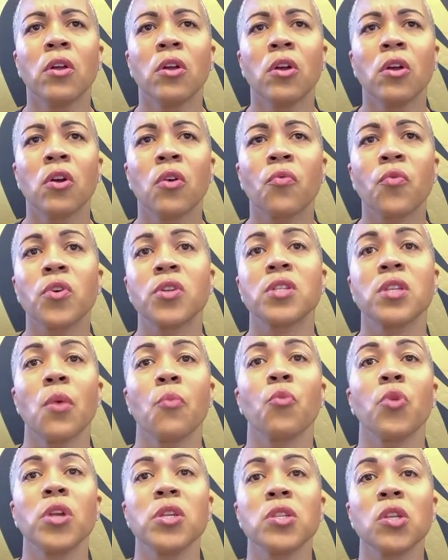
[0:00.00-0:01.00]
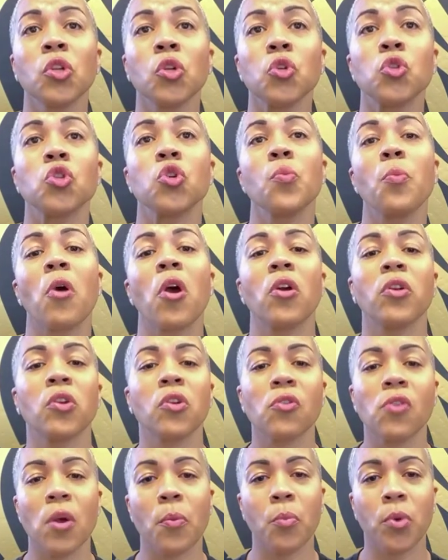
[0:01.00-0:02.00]
for some reason you do
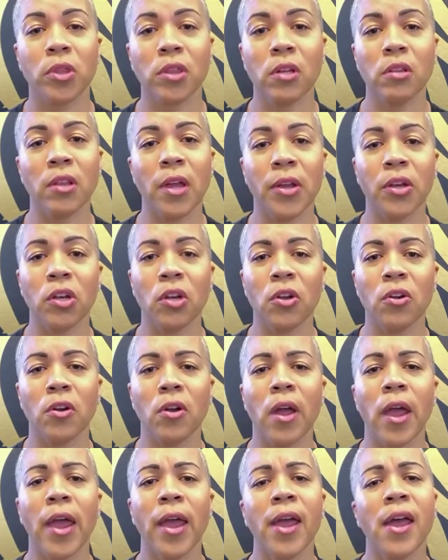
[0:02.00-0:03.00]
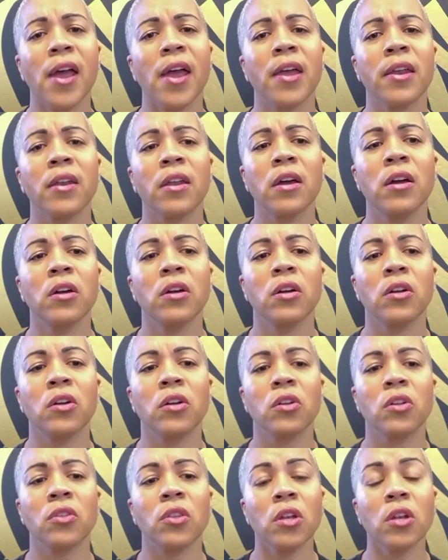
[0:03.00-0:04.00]
partner up with the lender and
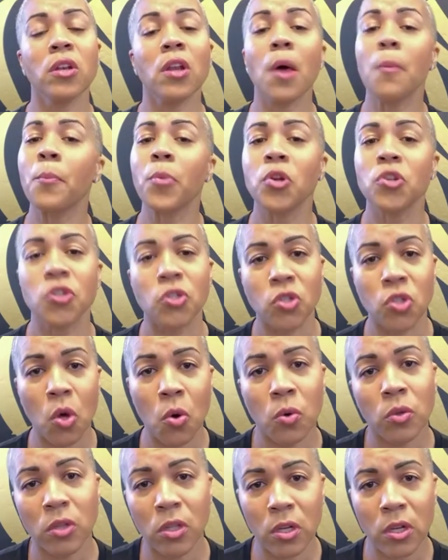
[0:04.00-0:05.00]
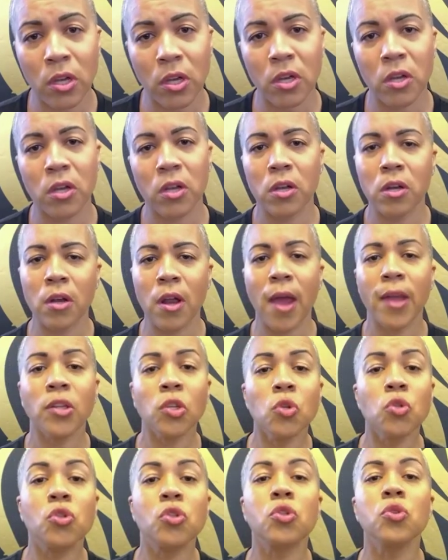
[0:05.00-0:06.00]
the numbers don't look good and
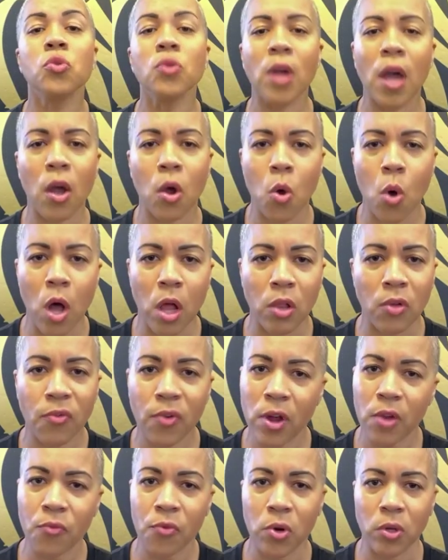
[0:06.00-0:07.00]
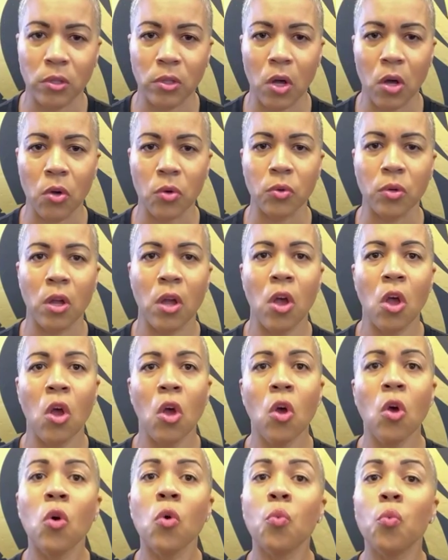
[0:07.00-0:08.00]
you do not qualify for a loan,
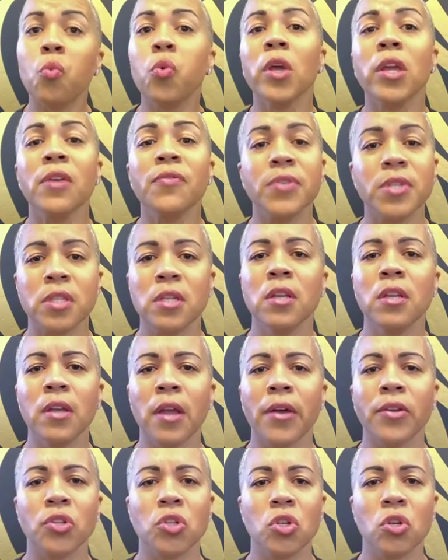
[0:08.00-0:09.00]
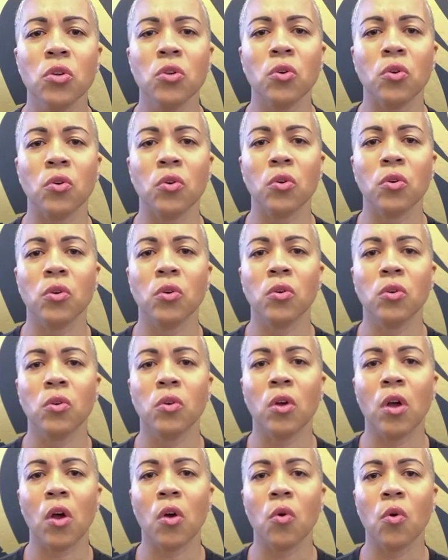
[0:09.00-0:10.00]
we've seen that too.
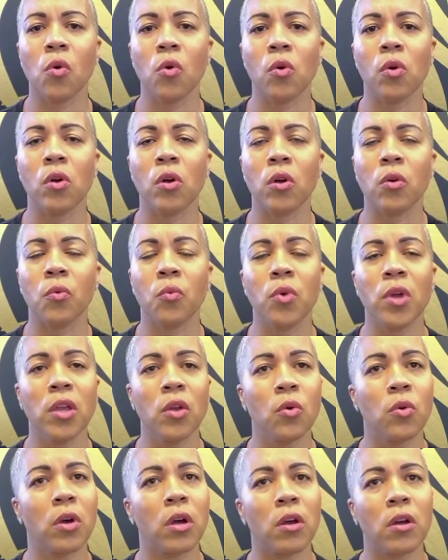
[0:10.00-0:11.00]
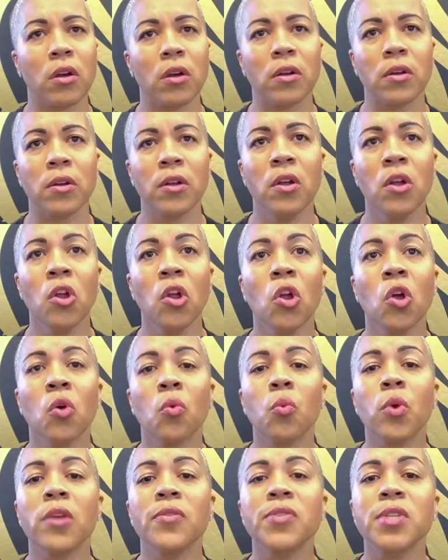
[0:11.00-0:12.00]

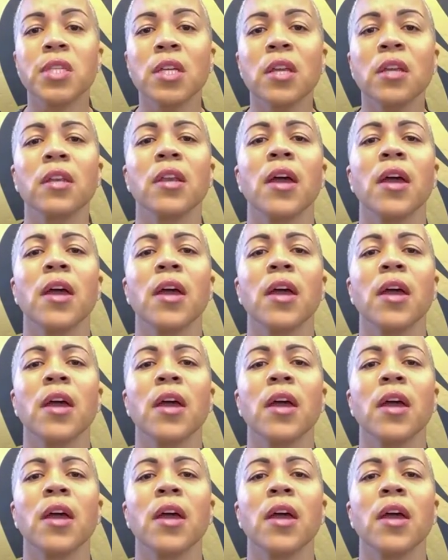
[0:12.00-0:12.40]
We've seen that